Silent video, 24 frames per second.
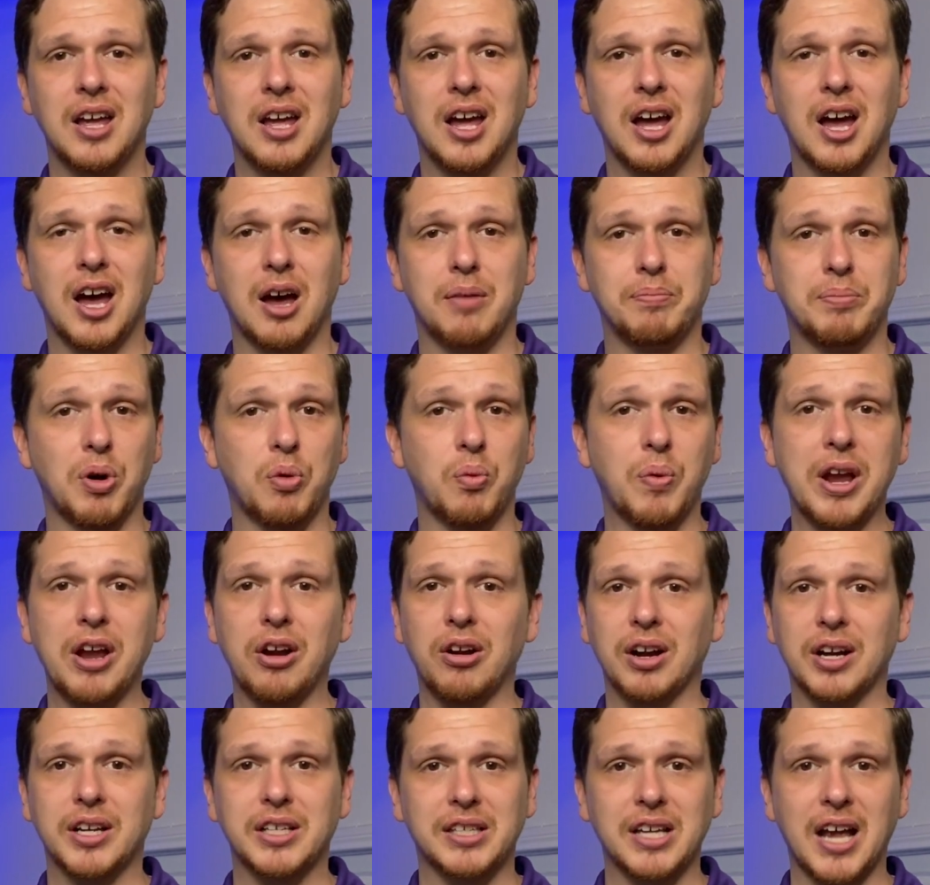But we are
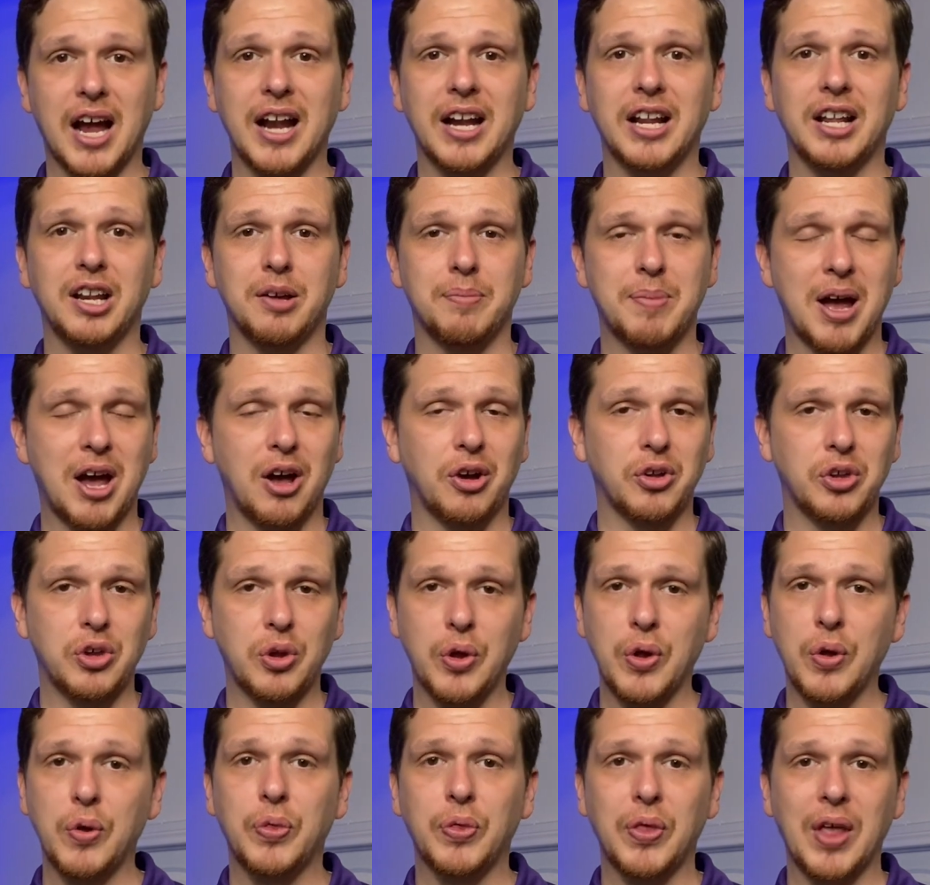excited about
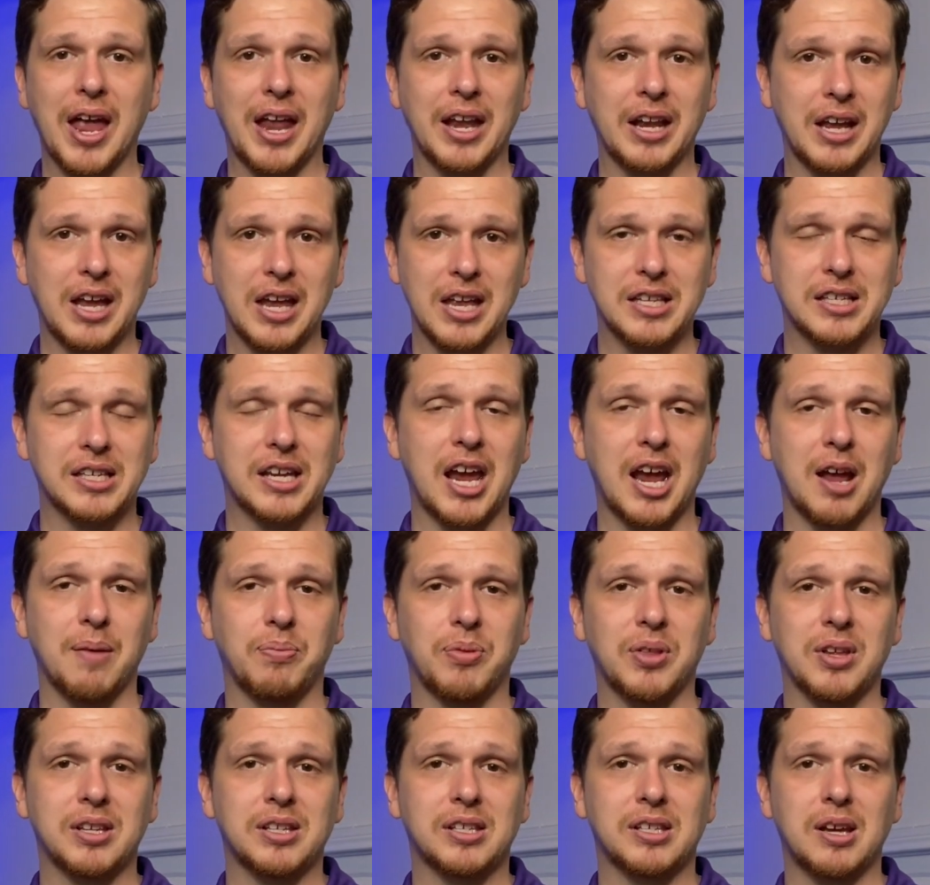youth and kids camp
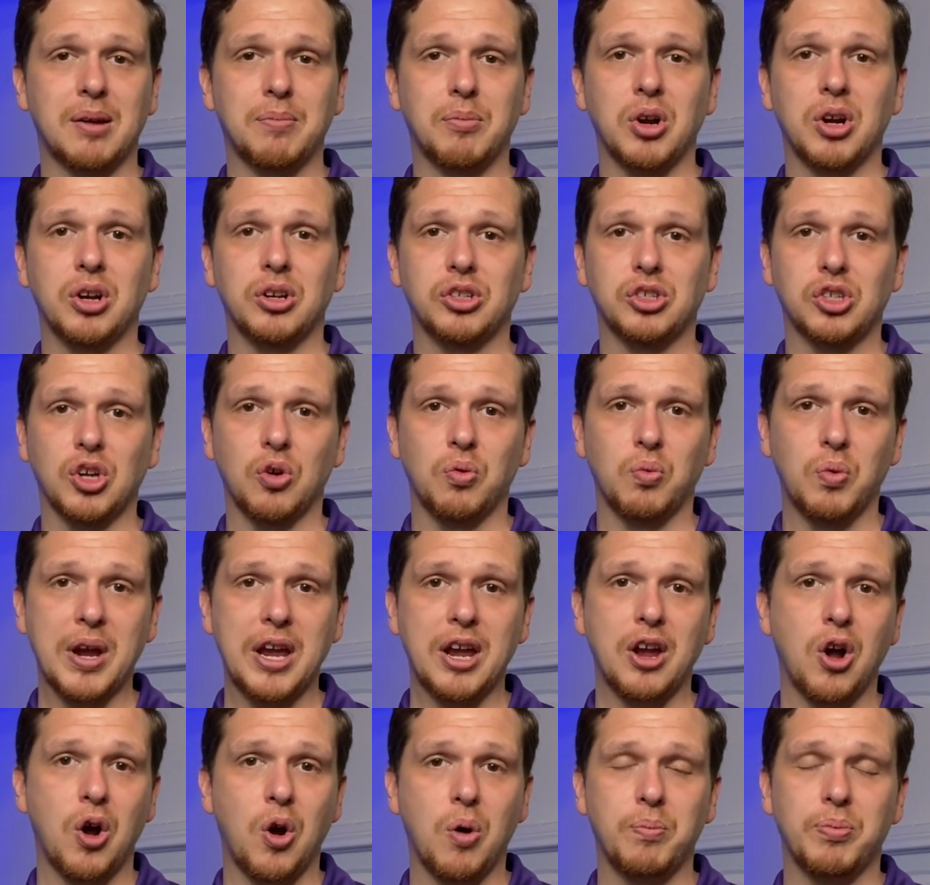this summer, and so we
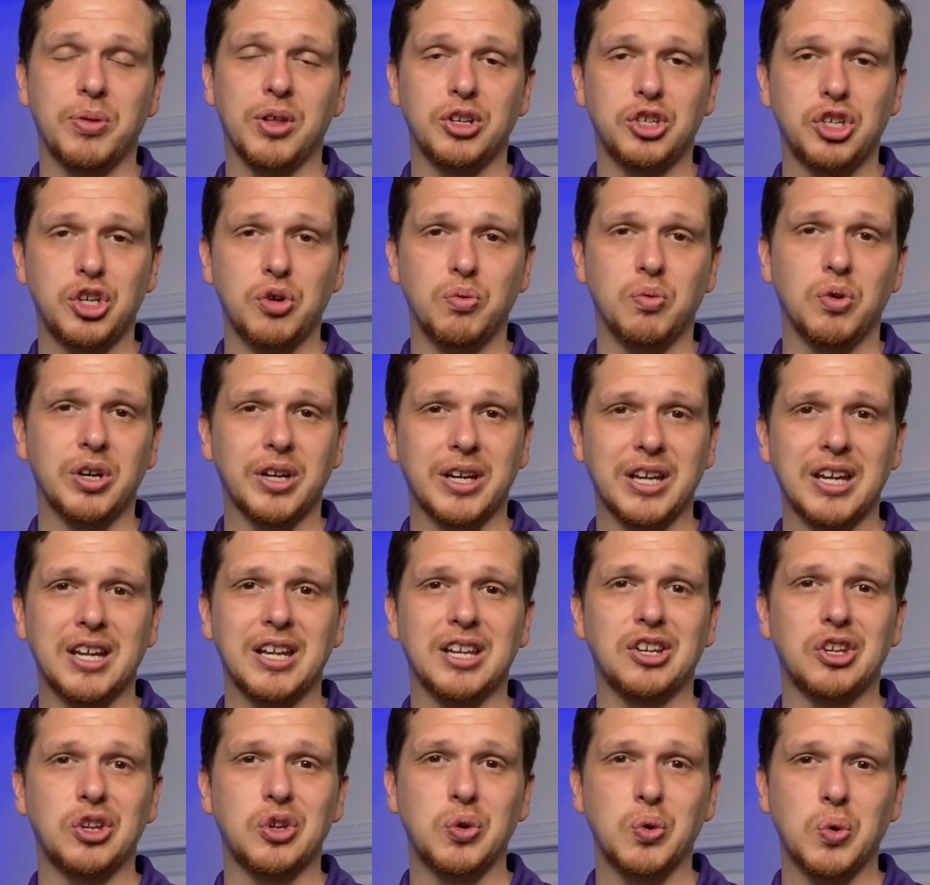hope that you will get
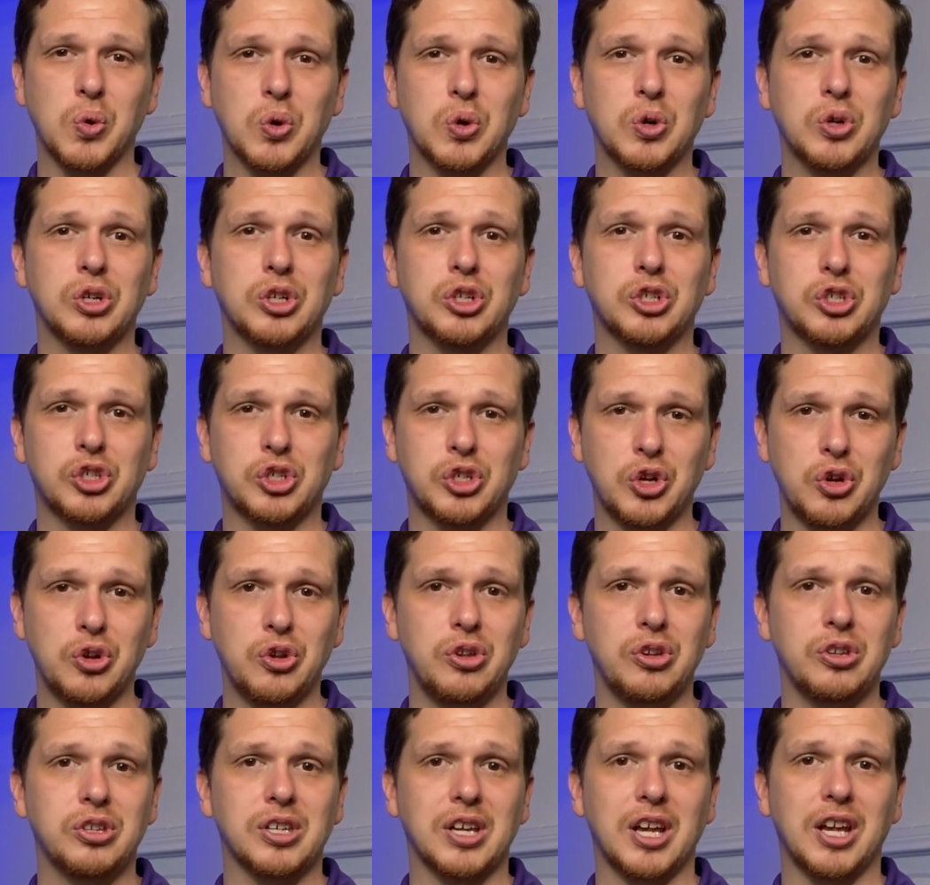your
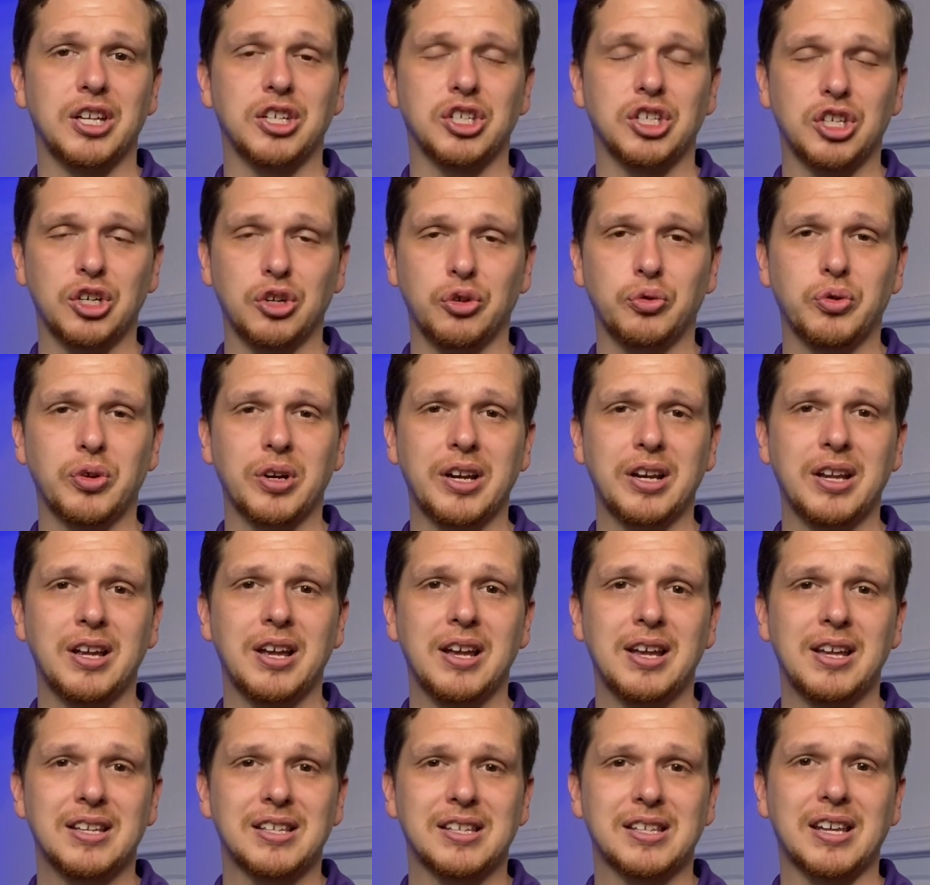students and children
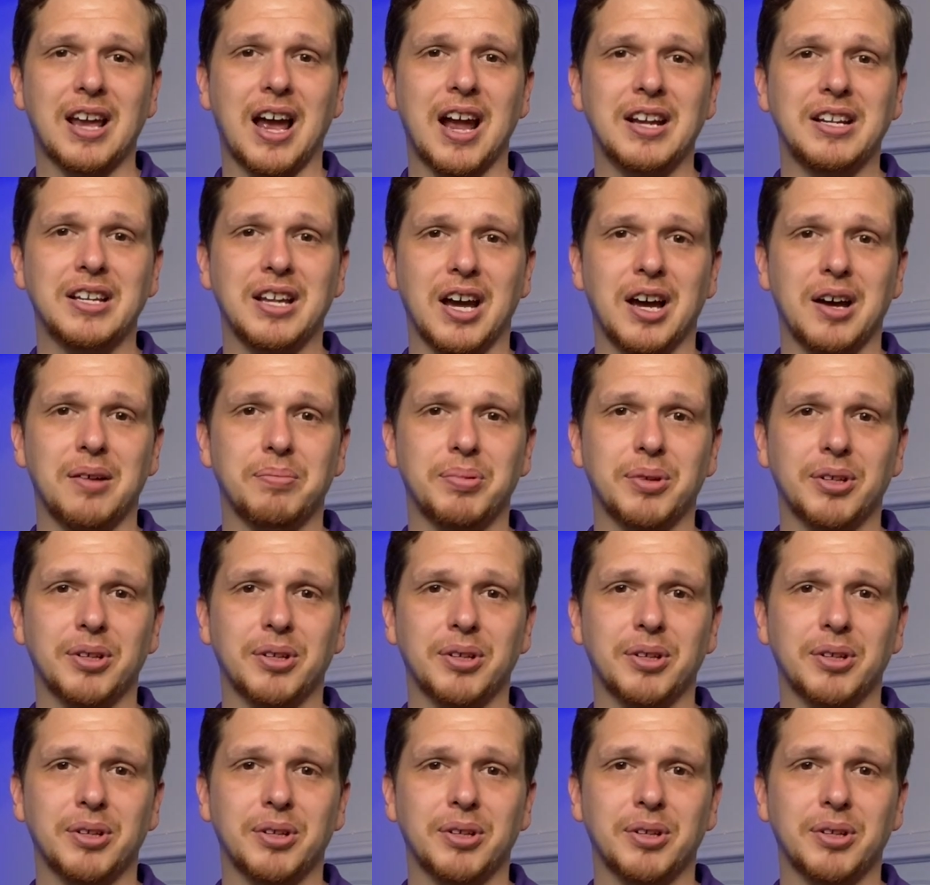signed up.